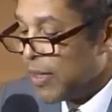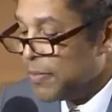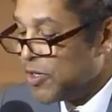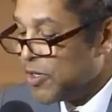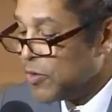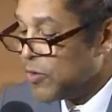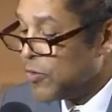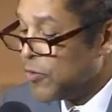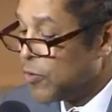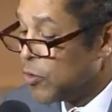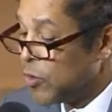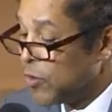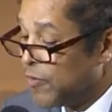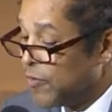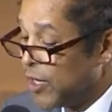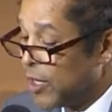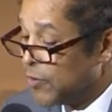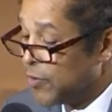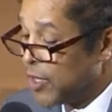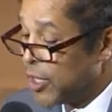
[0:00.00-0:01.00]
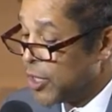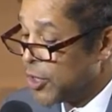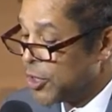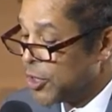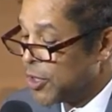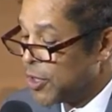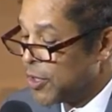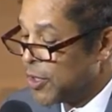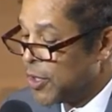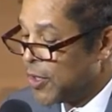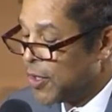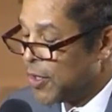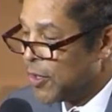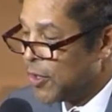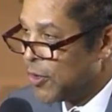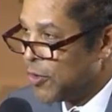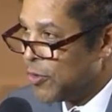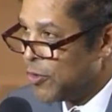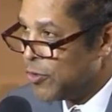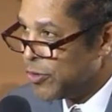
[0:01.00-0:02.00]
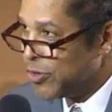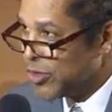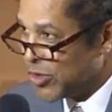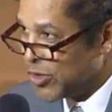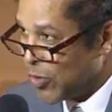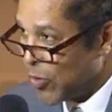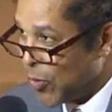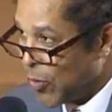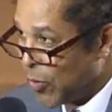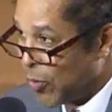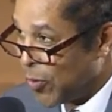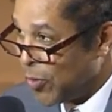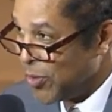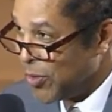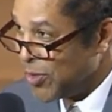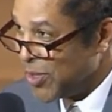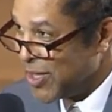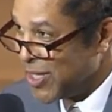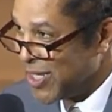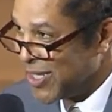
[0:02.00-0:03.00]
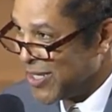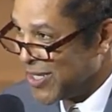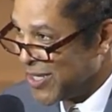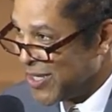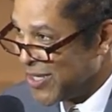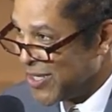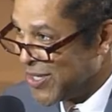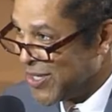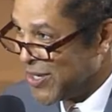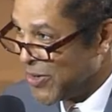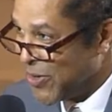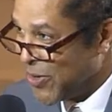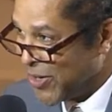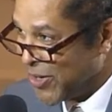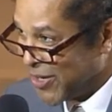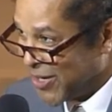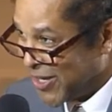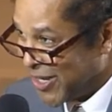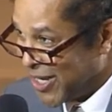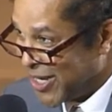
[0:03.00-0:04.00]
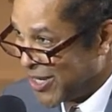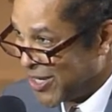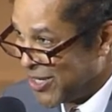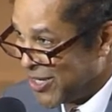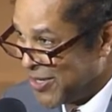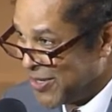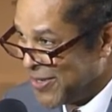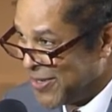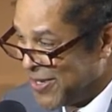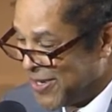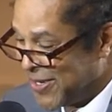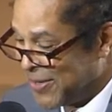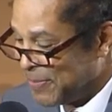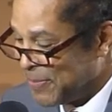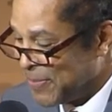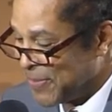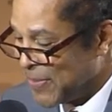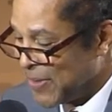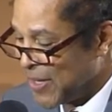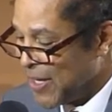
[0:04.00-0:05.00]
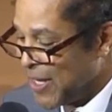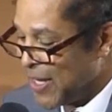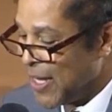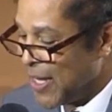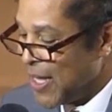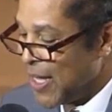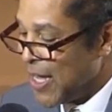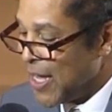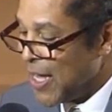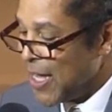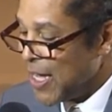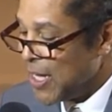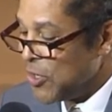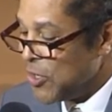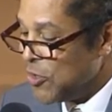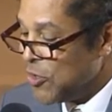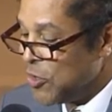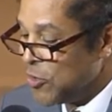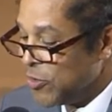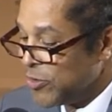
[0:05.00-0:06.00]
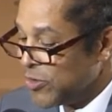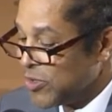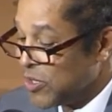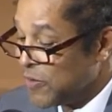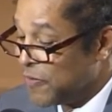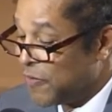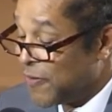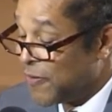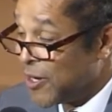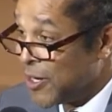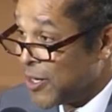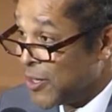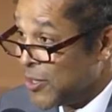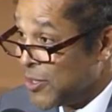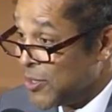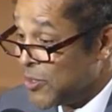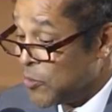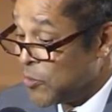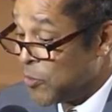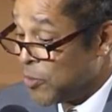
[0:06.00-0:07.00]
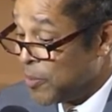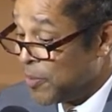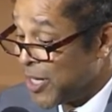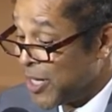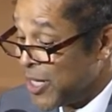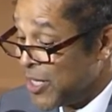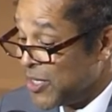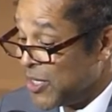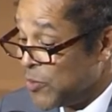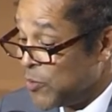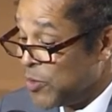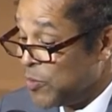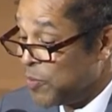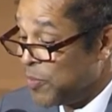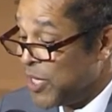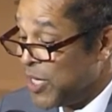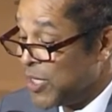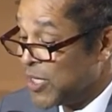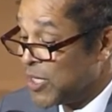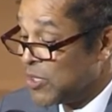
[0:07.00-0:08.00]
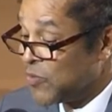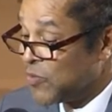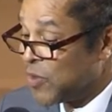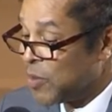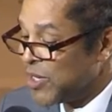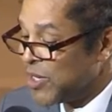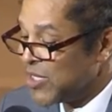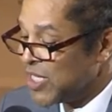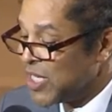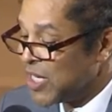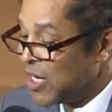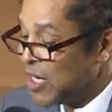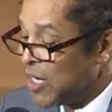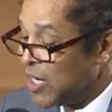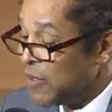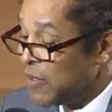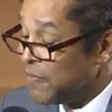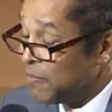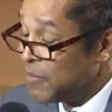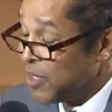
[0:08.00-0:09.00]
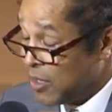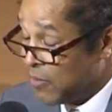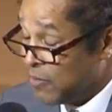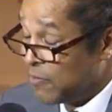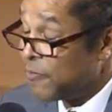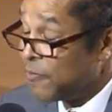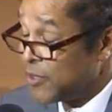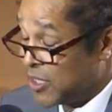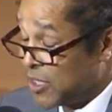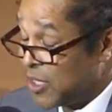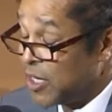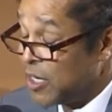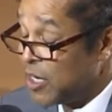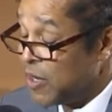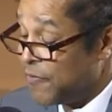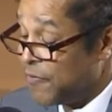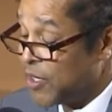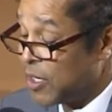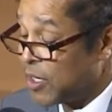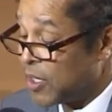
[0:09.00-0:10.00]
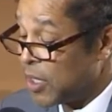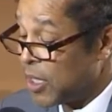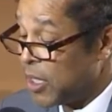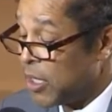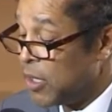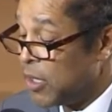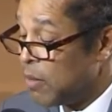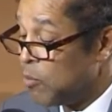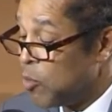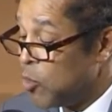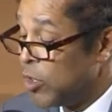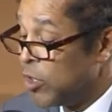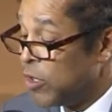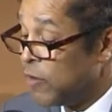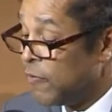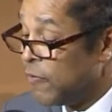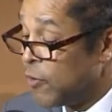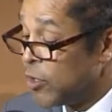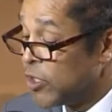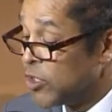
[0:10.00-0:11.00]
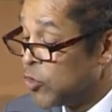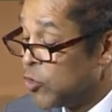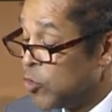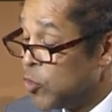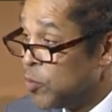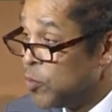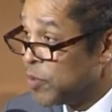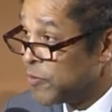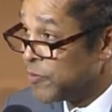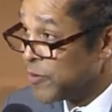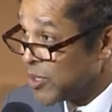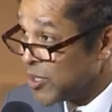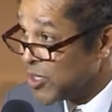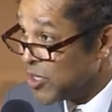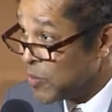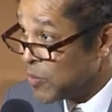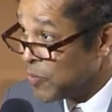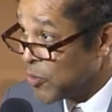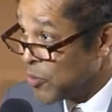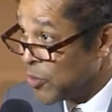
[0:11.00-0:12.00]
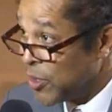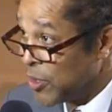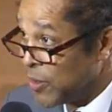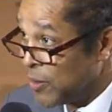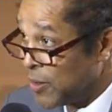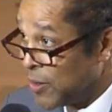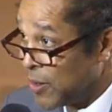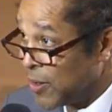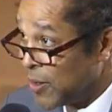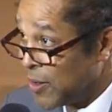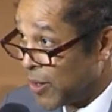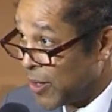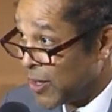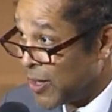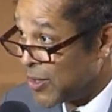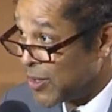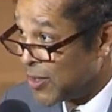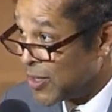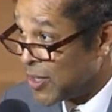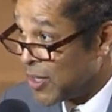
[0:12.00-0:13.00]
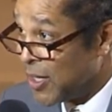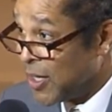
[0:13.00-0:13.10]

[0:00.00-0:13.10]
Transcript: to the Ford Foundation, you sold the existing art collection and used the funds to replace it with pieces from a significantly more diverse group of contemporary artists.